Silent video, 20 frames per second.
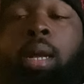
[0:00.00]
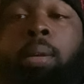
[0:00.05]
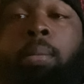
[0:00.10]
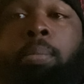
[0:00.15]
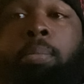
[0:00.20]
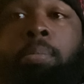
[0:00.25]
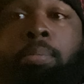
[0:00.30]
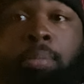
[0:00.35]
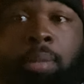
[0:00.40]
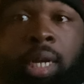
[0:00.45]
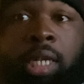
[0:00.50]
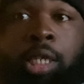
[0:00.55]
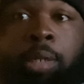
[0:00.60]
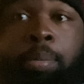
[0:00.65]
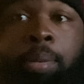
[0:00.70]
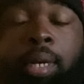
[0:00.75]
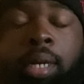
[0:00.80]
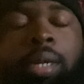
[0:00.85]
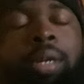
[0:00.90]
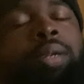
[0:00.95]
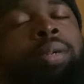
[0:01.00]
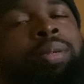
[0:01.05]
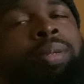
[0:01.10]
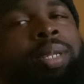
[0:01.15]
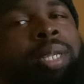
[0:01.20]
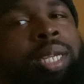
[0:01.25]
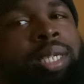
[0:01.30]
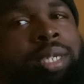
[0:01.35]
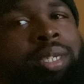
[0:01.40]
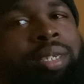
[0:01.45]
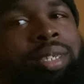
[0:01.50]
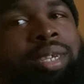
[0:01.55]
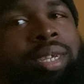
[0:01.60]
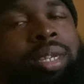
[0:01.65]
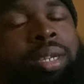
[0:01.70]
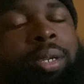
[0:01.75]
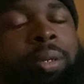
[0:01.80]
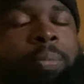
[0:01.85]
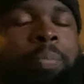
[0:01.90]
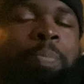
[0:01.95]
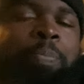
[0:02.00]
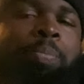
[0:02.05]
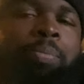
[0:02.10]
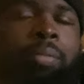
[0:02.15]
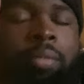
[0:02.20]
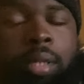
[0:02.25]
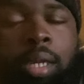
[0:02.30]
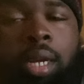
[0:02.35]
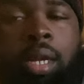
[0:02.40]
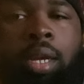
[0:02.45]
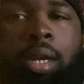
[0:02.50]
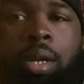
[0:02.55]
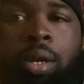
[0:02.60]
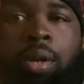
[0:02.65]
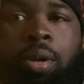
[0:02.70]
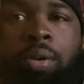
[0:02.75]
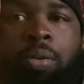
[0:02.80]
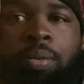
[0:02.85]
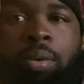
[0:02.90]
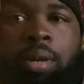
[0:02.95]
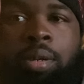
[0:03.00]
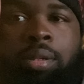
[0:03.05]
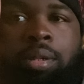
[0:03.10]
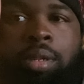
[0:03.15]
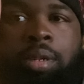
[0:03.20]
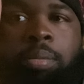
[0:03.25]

Much better. Let's continue. Welcome to the